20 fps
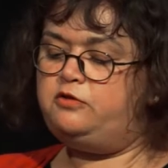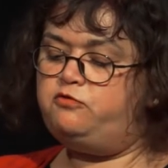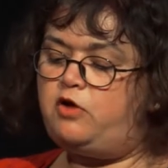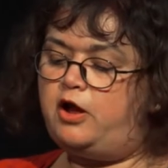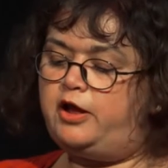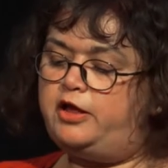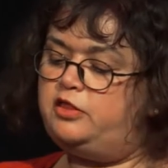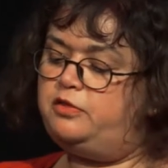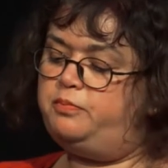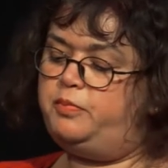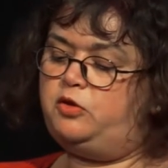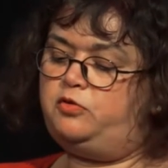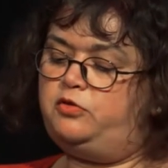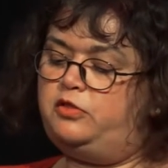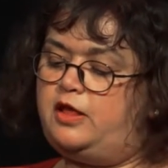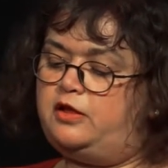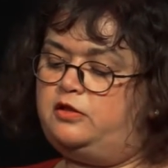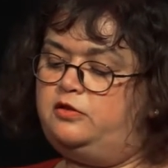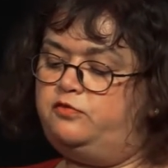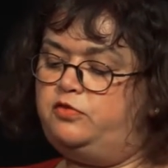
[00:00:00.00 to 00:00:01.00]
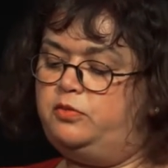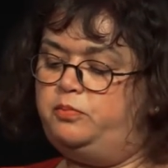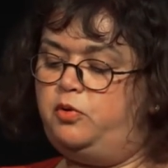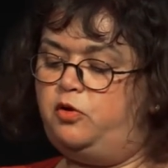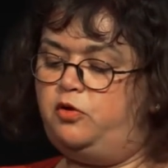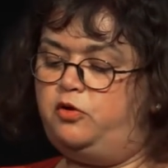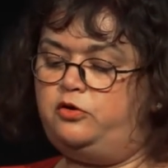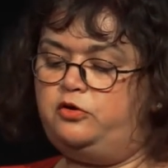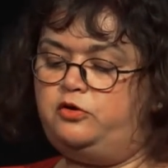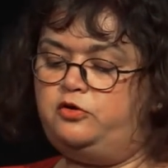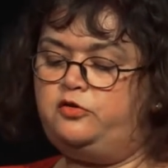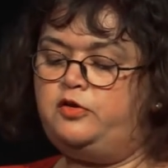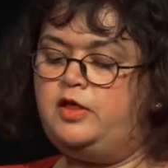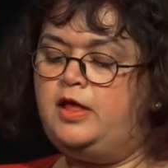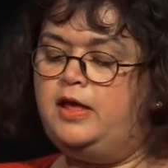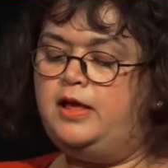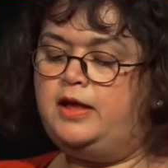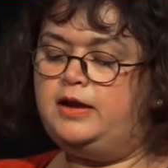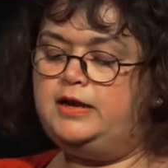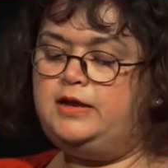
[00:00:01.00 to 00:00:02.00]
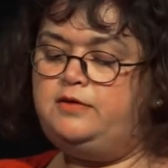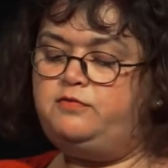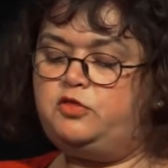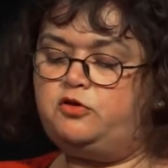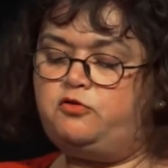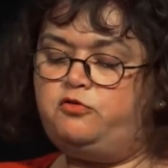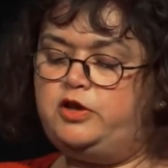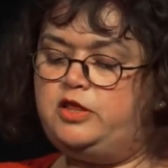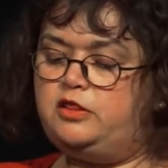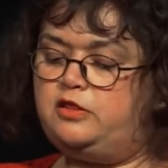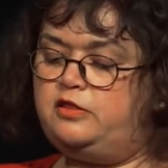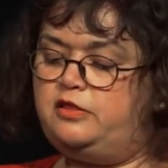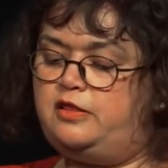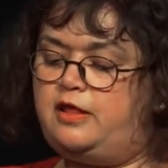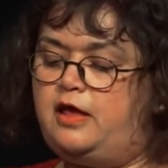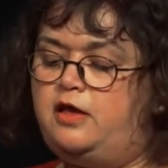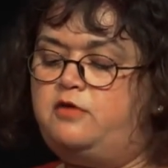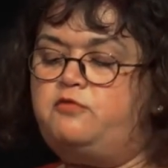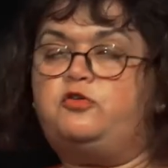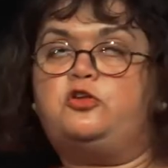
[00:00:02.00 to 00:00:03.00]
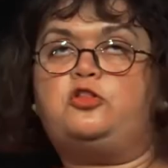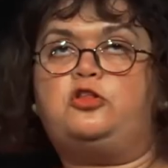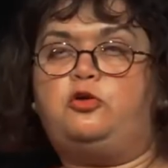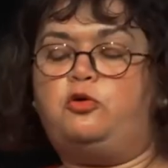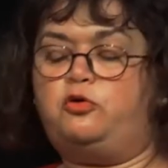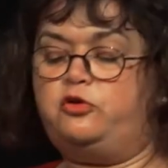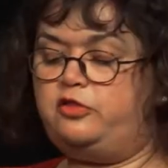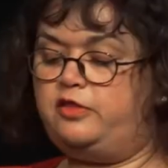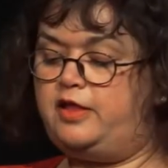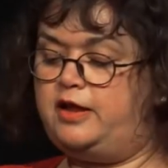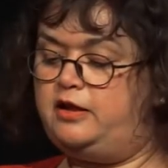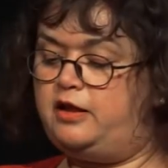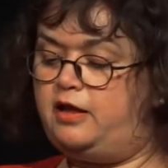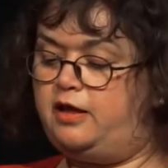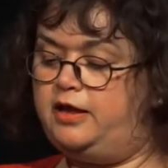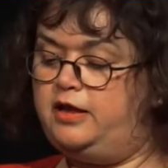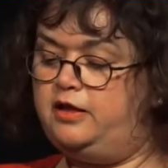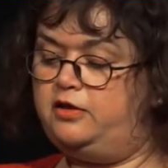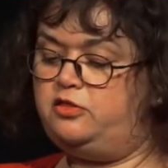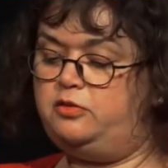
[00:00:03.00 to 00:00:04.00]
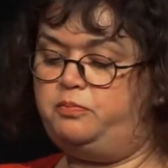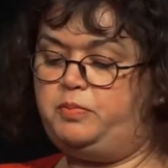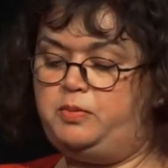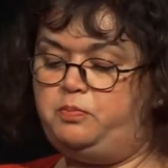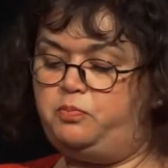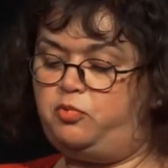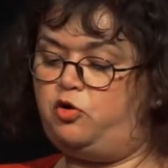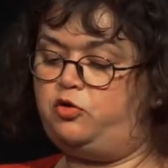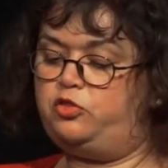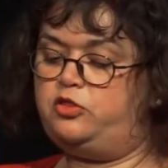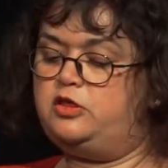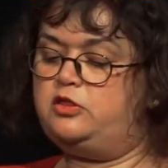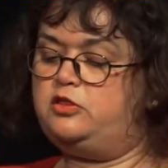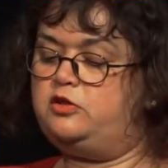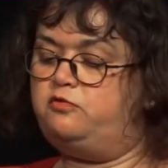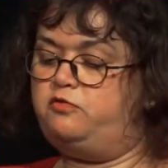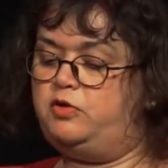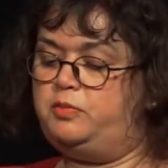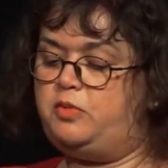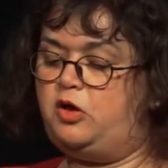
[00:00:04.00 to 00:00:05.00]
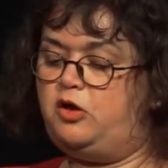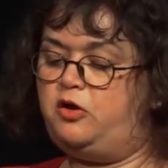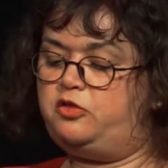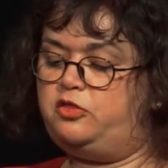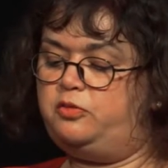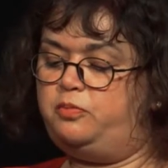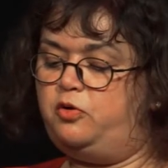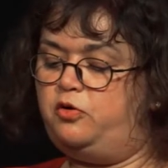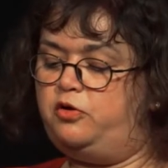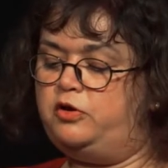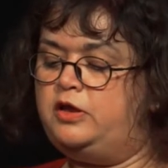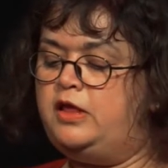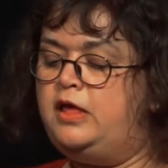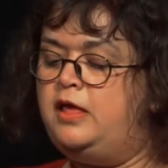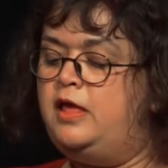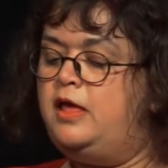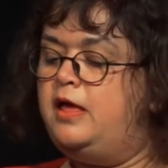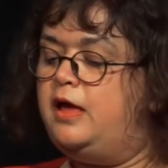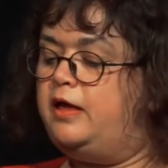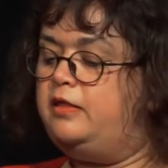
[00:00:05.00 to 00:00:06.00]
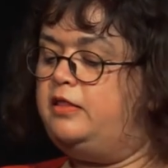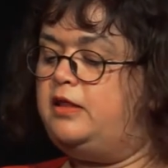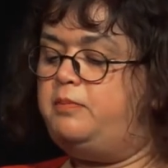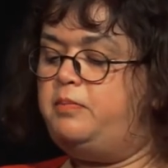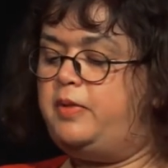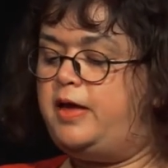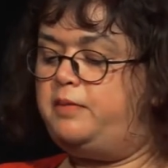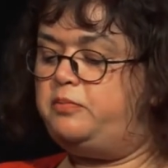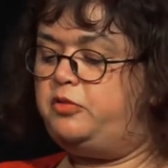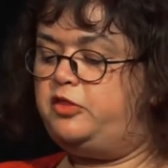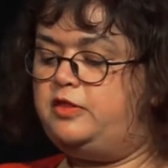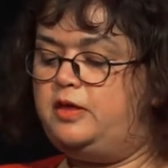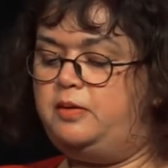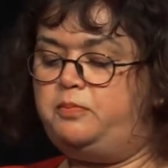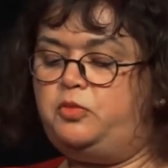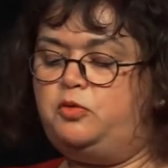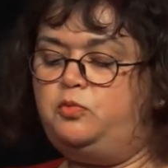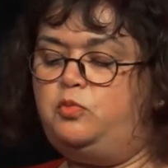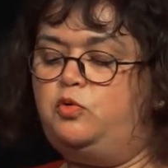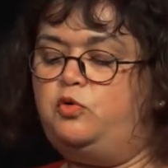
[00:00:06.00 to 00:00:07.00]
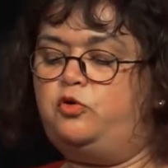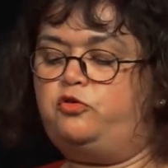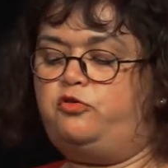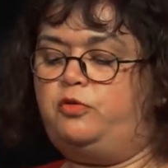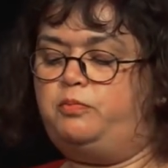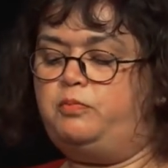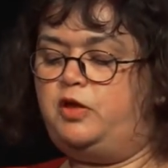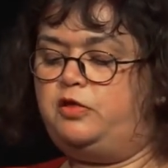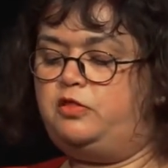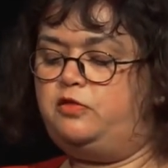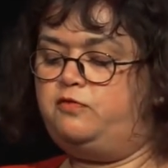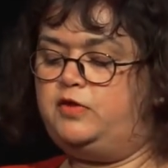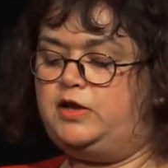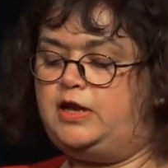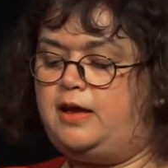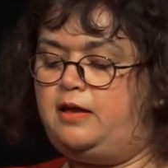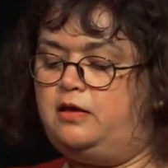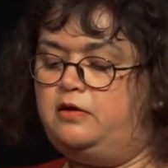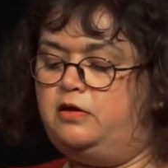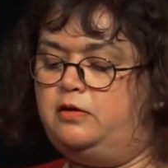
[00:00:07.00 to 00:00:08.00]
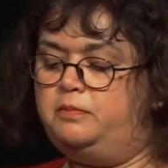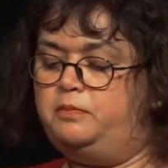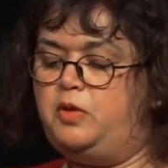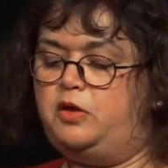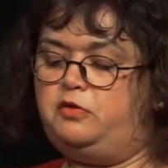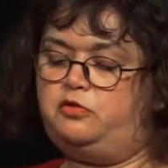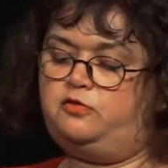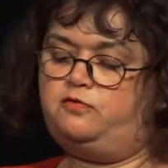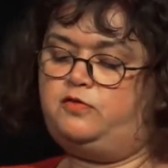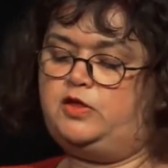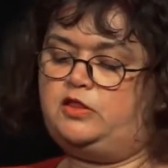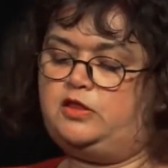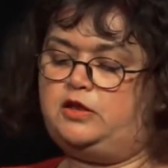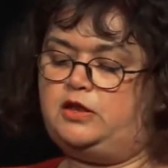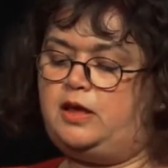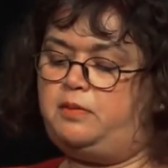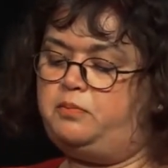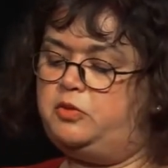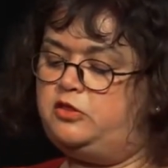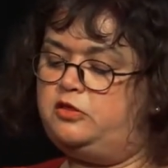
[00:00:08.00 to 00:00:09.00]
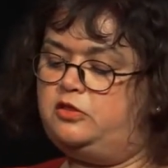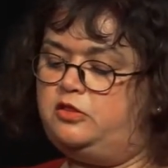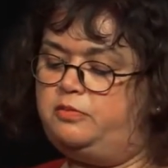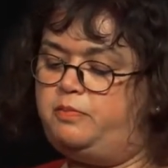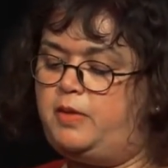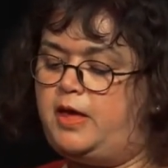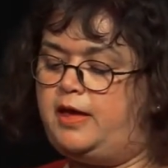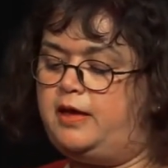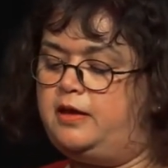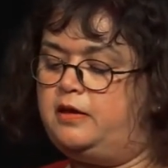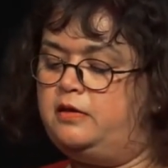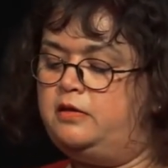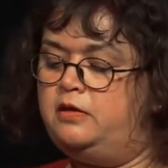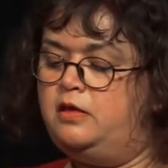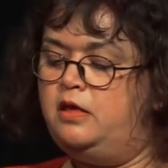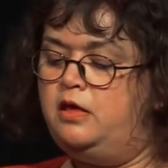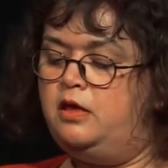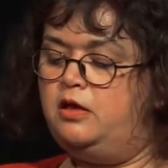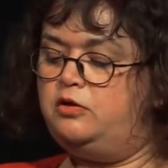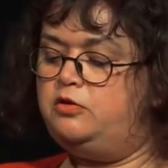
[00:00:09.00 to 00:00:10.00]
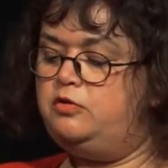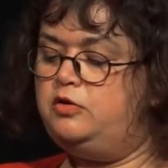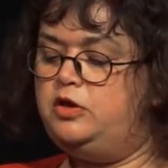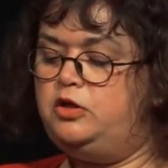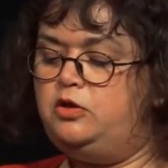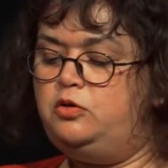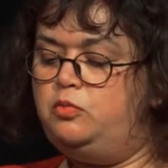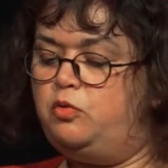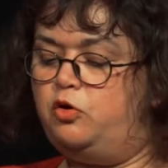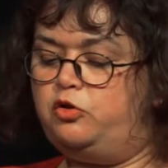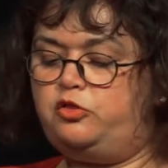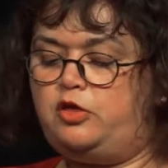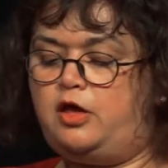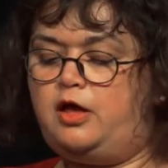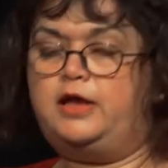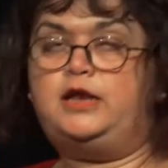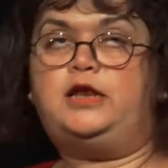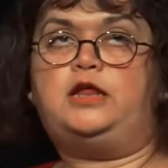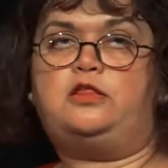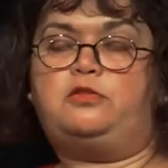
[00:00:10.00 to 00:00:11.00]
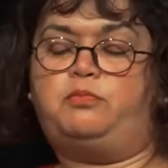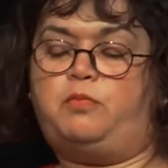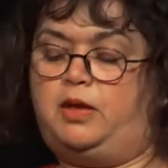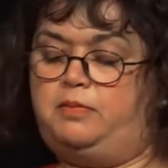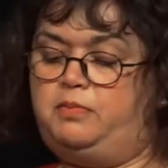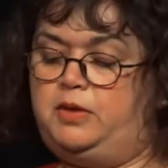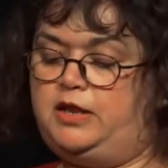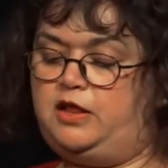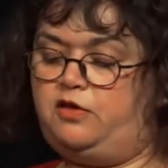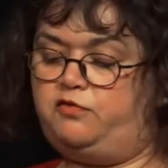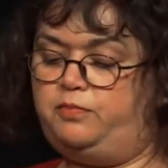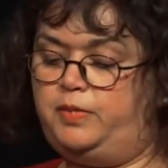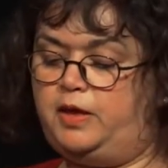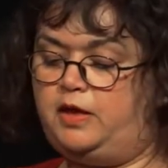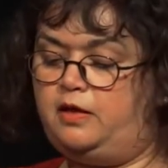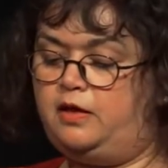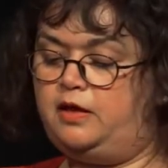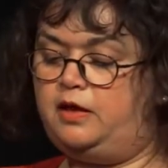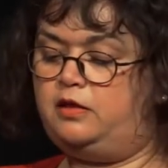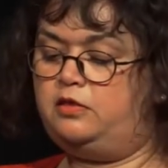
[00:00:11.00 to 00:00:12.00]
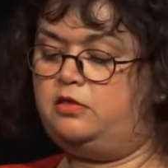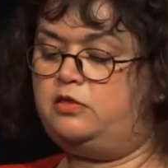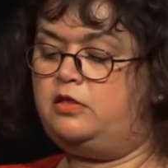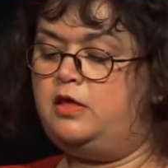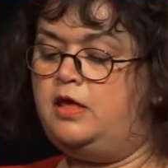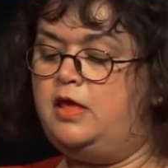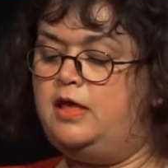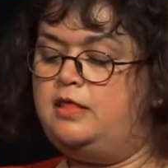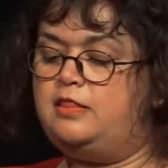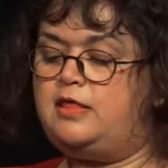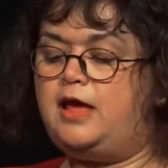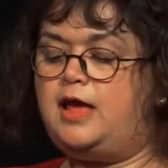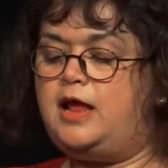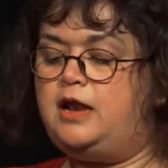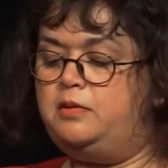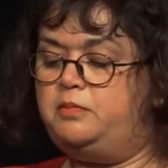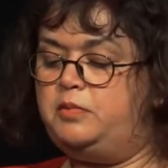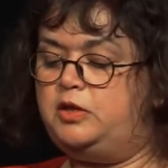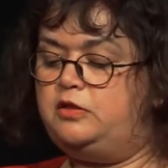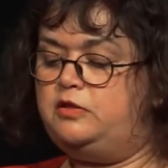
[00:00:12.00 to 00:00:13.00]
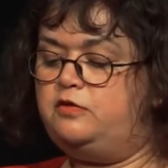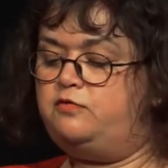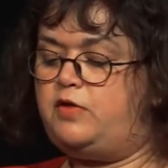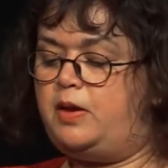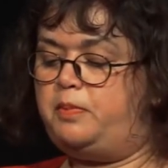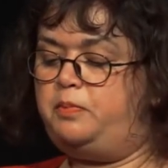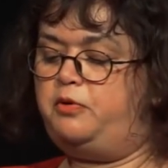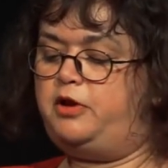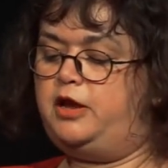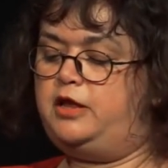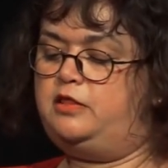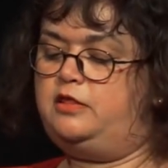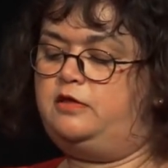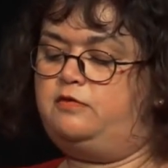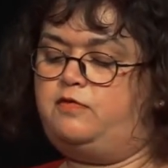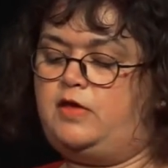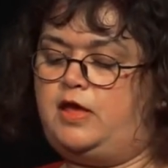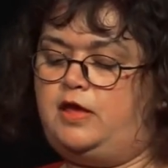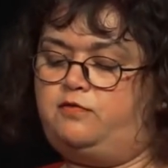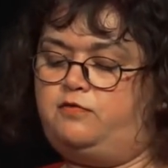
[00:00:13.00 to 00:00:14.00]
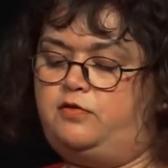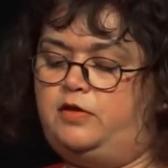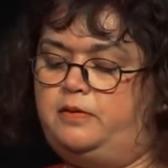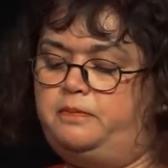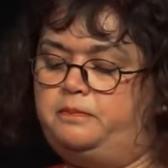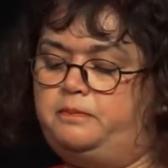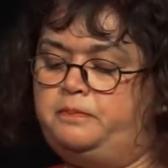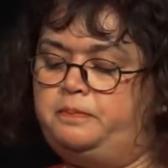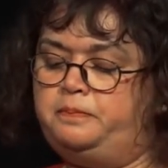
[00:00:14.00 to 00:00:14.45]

rise beyond that of the pond, leave the creatures there for as long as they like to be prodded and remarked upon, and then perhaps tip the water and most most of its inhabitants back. Who knew what tinies might be left behind, their element evaporating forever?